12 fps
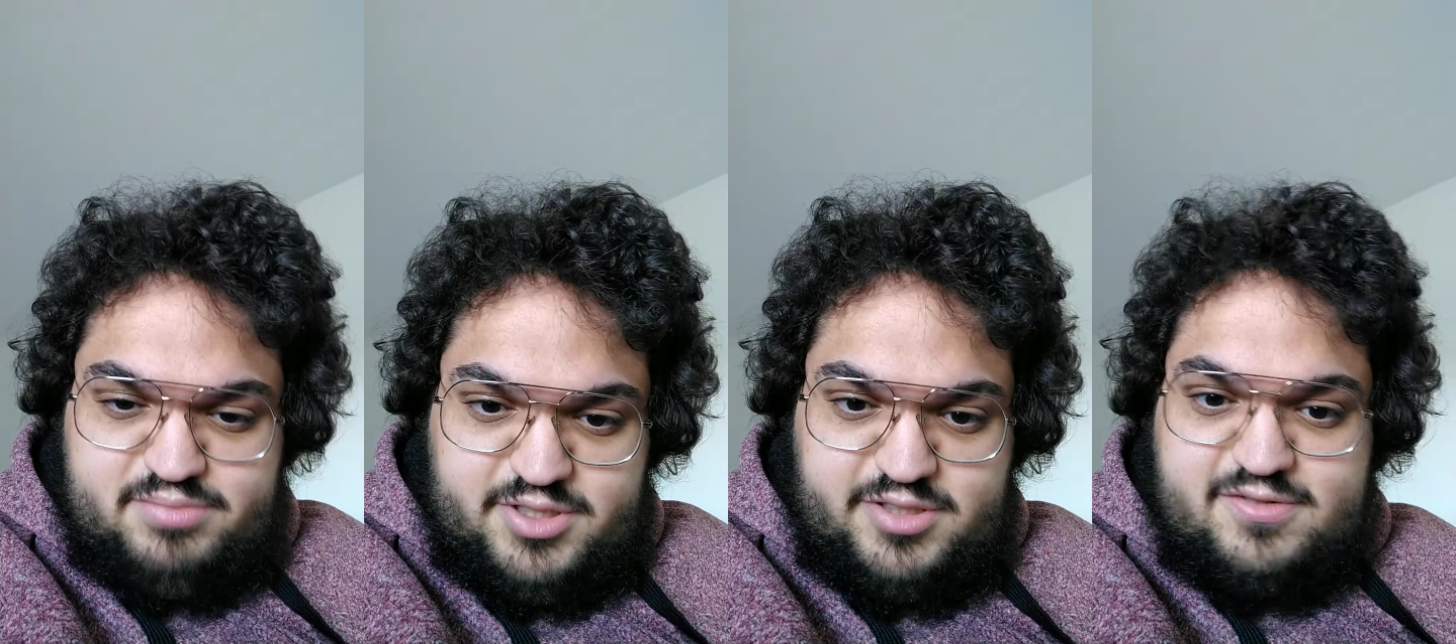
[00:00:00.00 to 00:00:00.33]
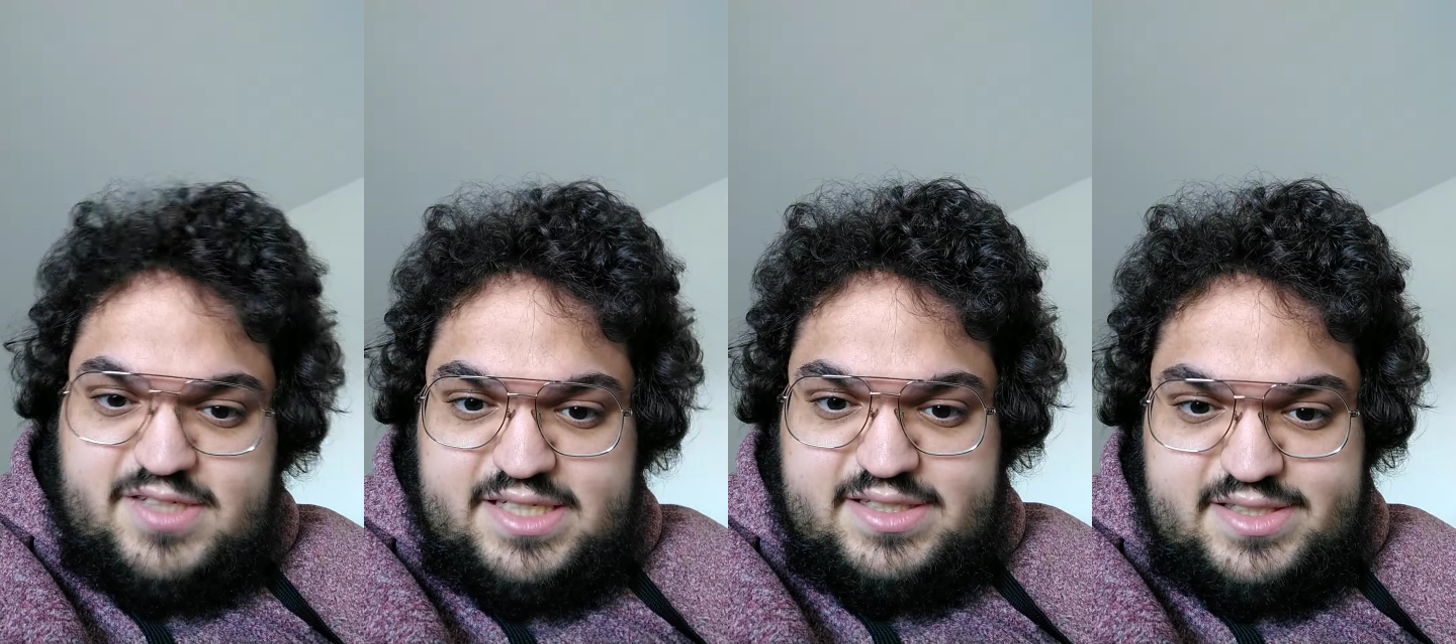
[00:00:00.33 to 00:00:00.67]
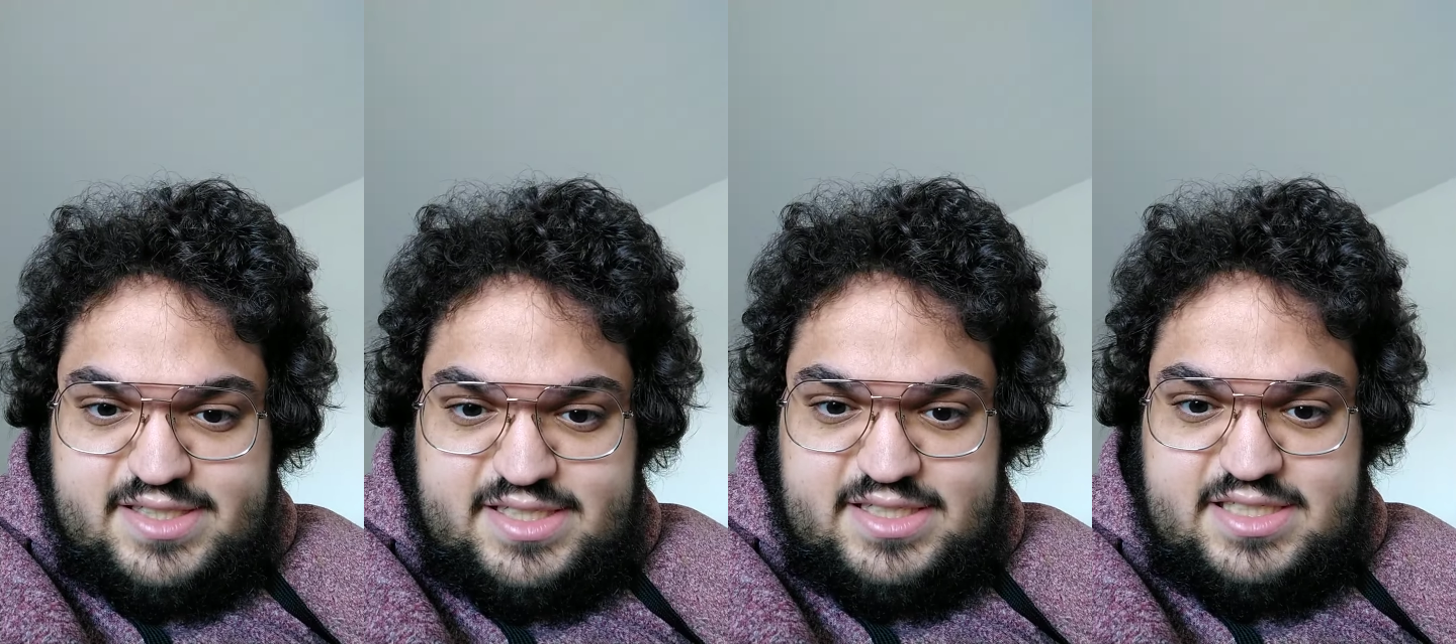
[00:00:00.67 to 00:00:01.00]
do the right
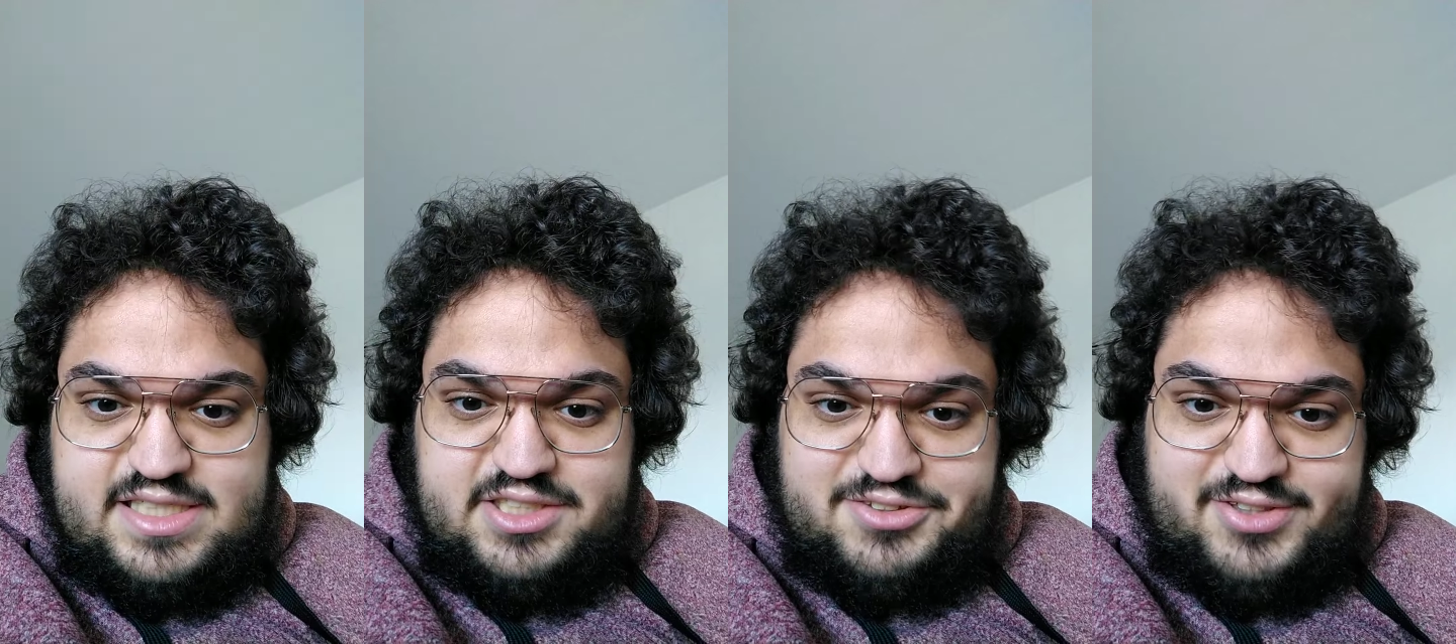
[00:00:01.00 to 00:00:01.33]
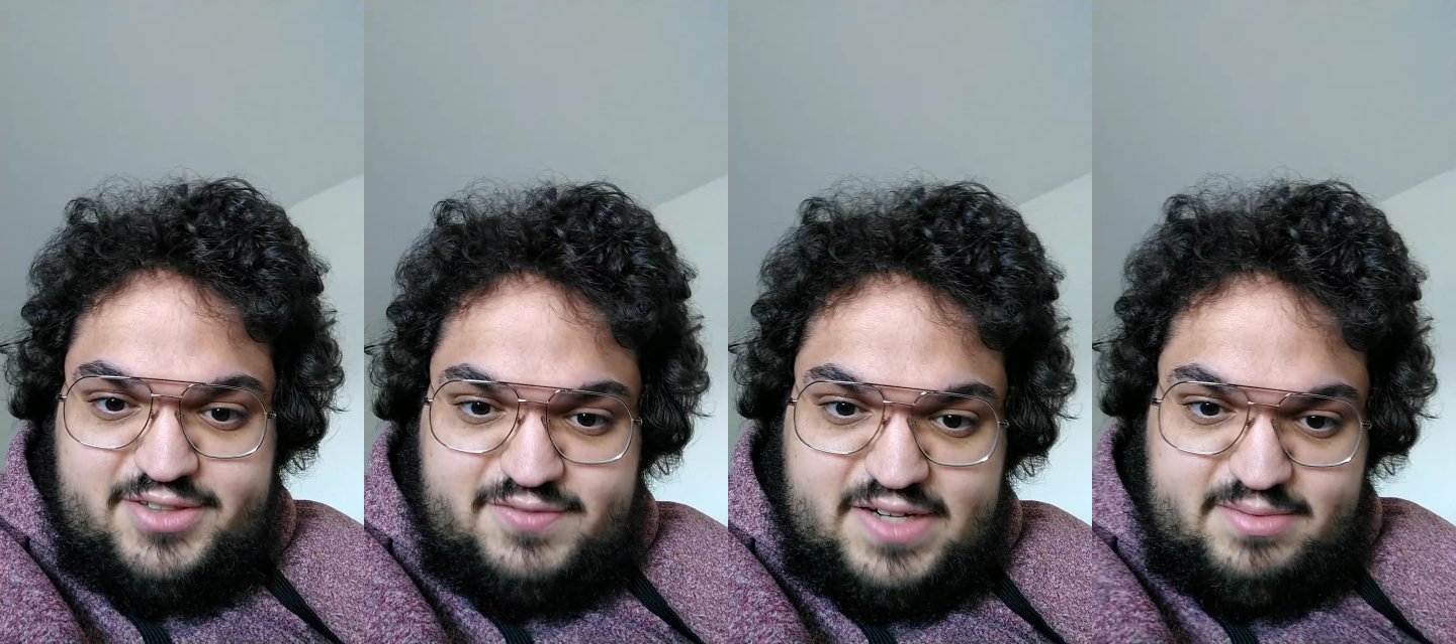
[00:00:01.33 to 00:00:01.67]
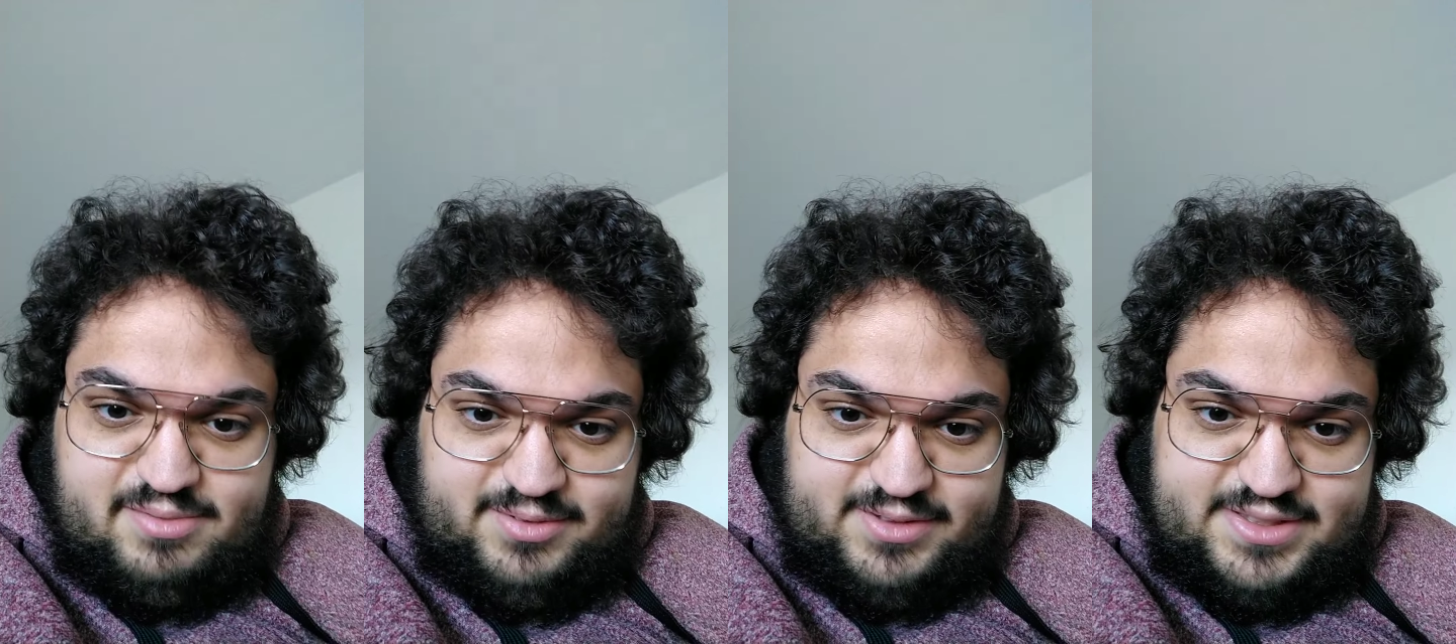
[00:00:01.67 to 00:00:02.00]
thing and join the
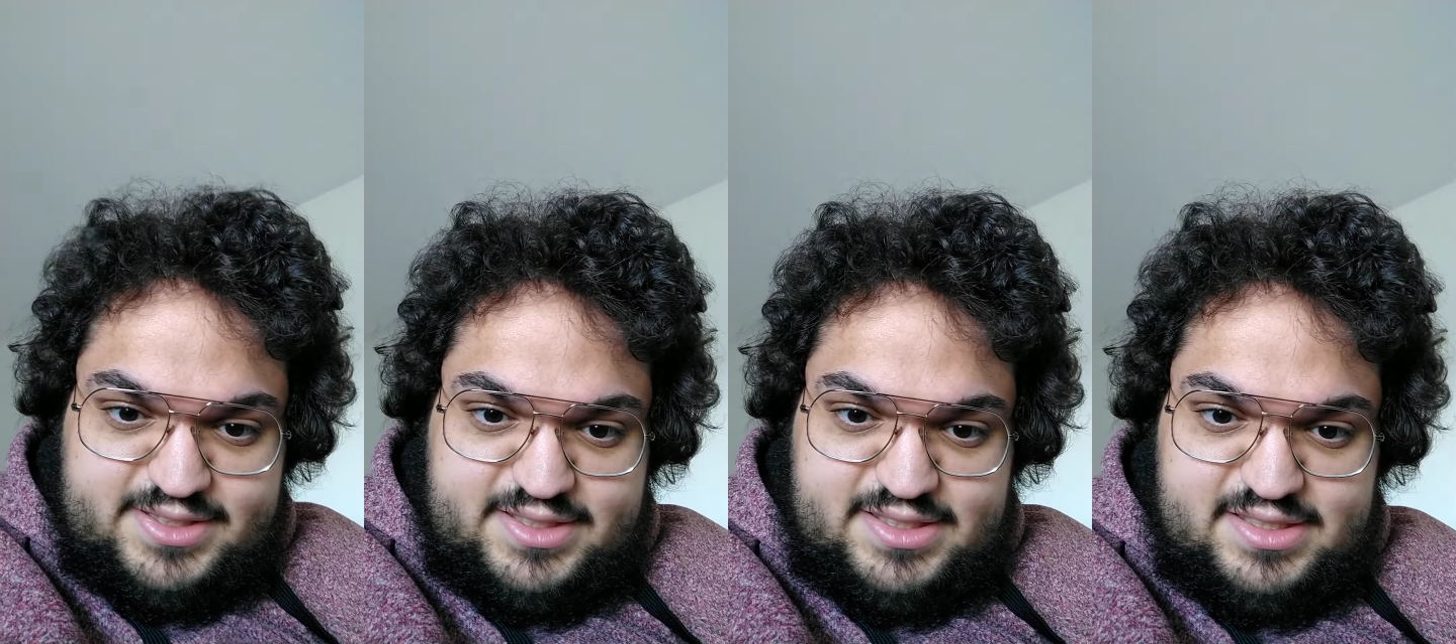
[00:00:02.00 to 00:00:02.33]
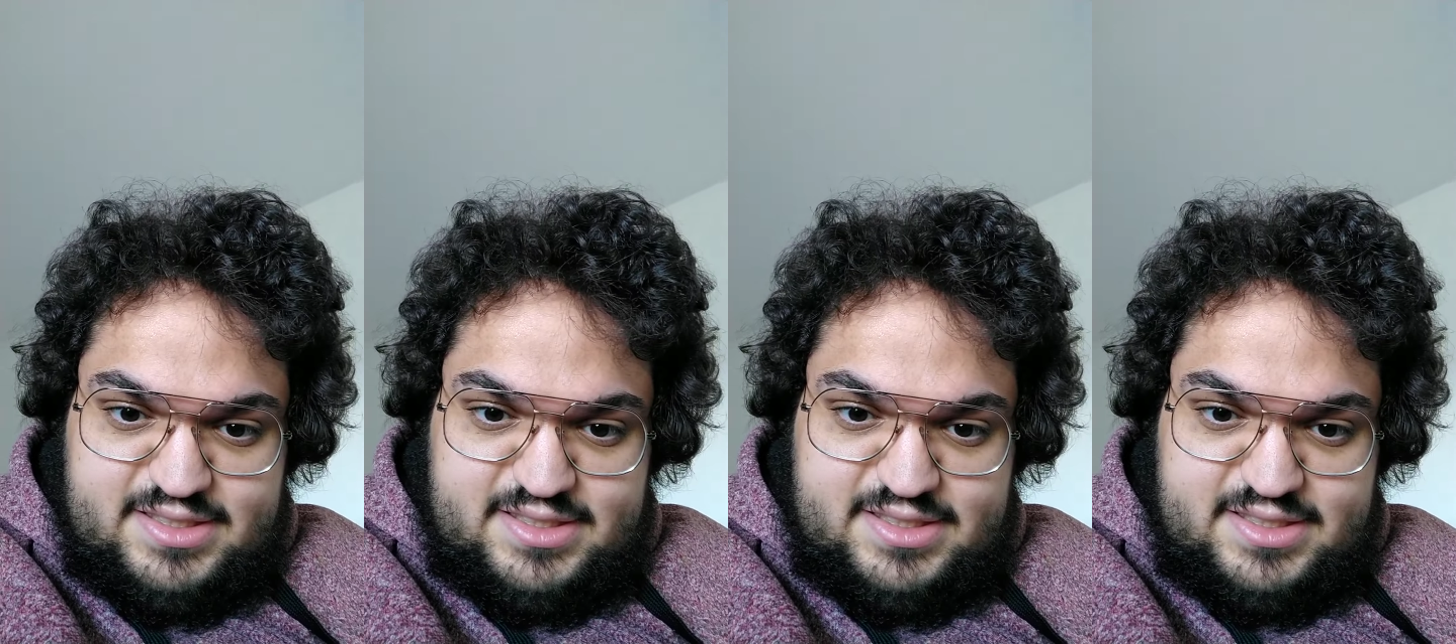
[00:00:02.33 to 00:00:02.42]
rebels.